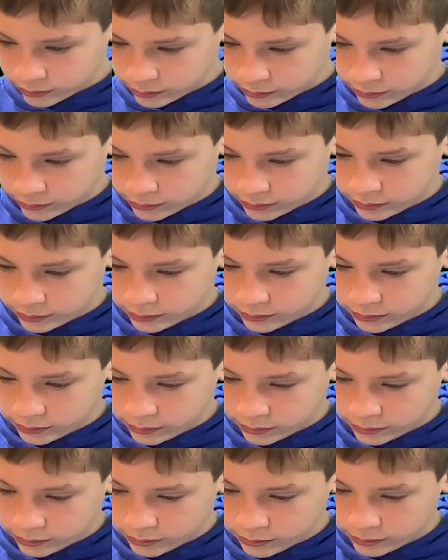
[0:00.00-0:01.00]

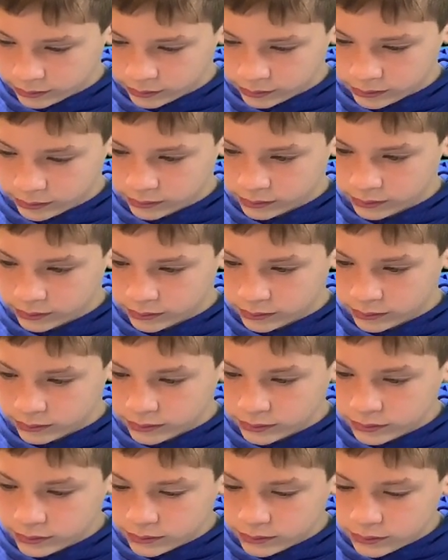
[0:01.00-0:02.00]

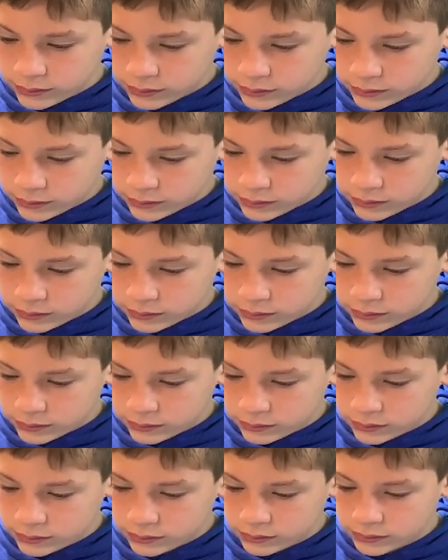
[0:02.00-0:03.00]

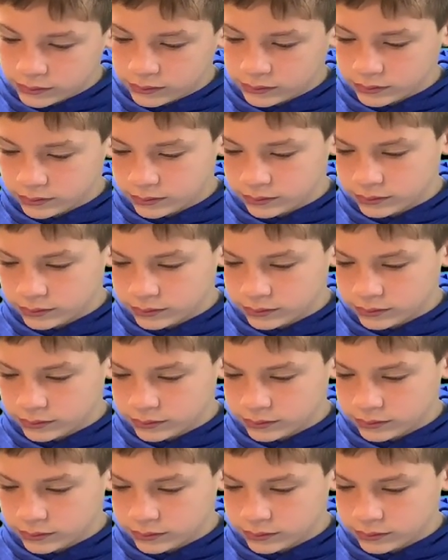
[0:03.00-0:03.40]
[no speech]